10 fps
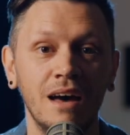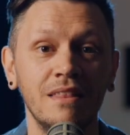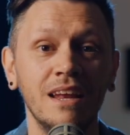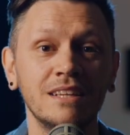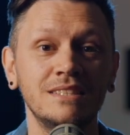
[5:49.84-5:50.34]

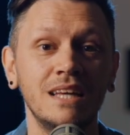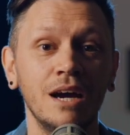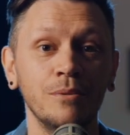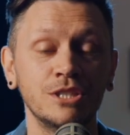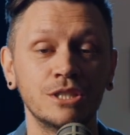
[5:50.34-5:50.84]
The next
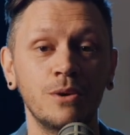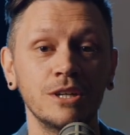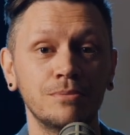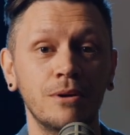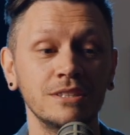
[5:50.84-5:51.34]
stat, which is
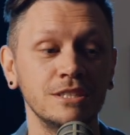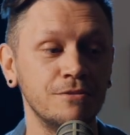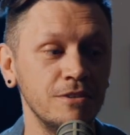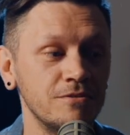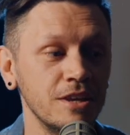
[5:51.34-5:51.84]
quite surprising, is
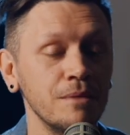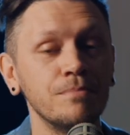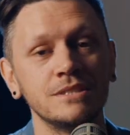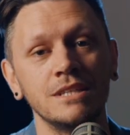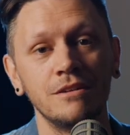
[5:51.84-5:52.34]

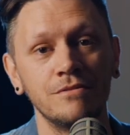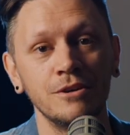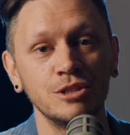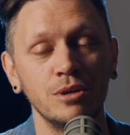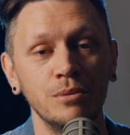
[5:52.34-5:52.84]
15% of
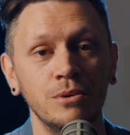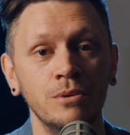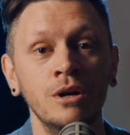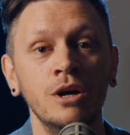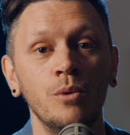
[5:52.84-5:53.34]
those
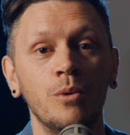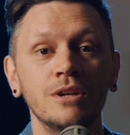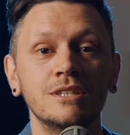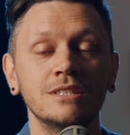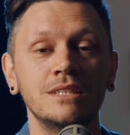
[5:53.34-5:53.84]
people
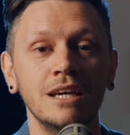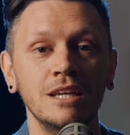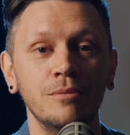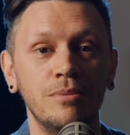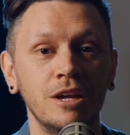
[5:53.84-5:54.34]
wanted to stay
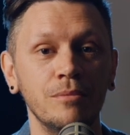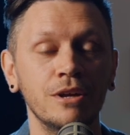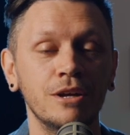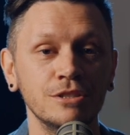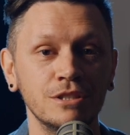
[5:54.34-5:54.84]
independent
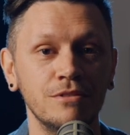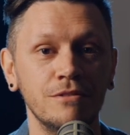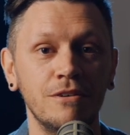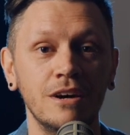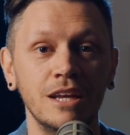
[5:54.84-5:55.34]
because of the
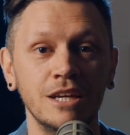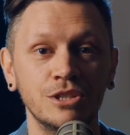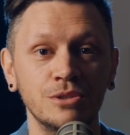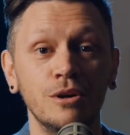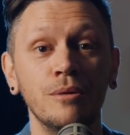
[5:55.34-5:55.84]

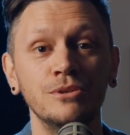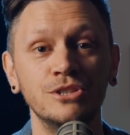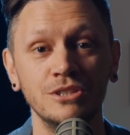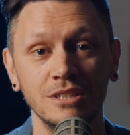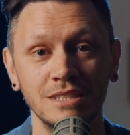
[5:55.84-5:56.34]
financial
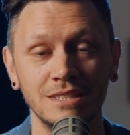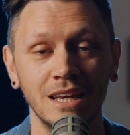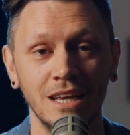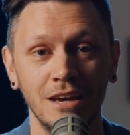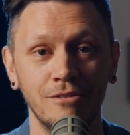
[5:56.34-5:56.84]
opportunities
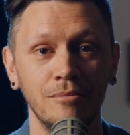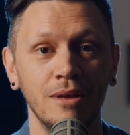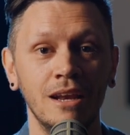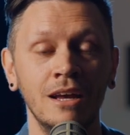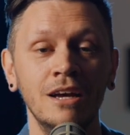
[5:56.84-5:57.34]
they get from
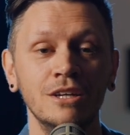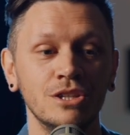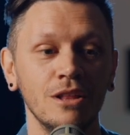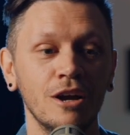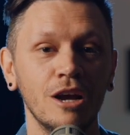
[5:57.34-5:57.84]
that.
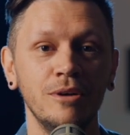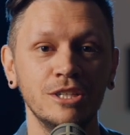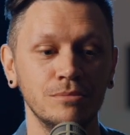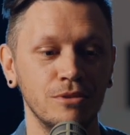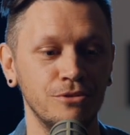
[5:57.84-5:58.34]
So like I
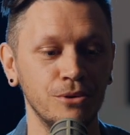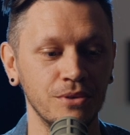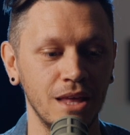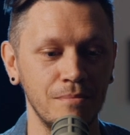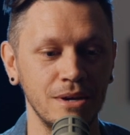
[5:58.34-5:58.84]
mentioned before,
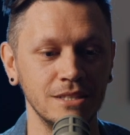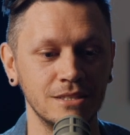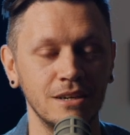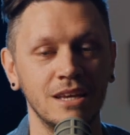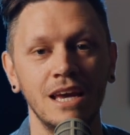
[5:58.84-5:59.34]
that
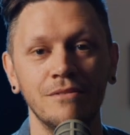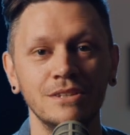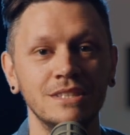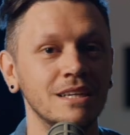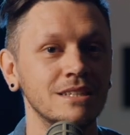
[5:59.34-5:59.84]
means like
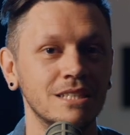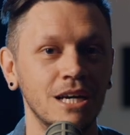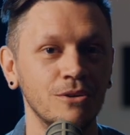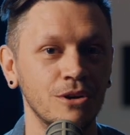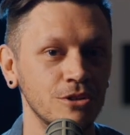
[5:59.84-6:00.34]
every ticket
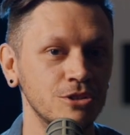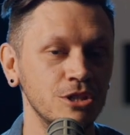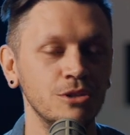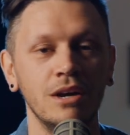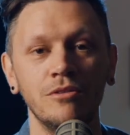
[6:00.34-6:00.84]
sale goes
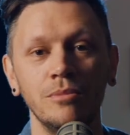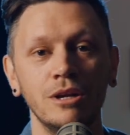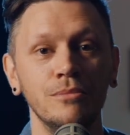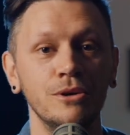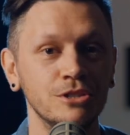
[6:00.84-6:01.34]
to you, every bit
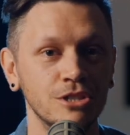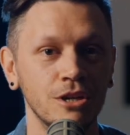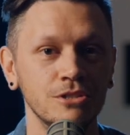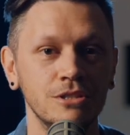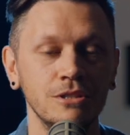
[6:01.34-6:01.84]
of merch
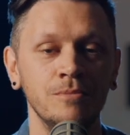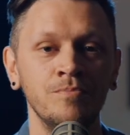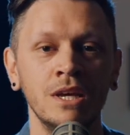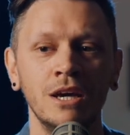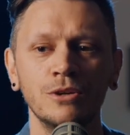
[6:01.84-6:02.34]
goes to you.
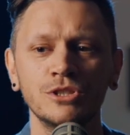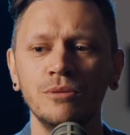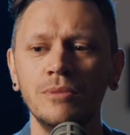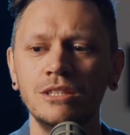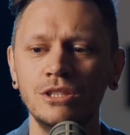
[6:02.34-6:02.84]
It also
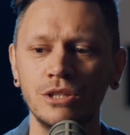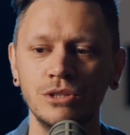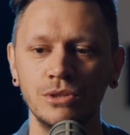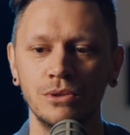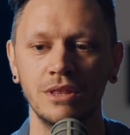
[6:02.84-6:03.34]
means you can do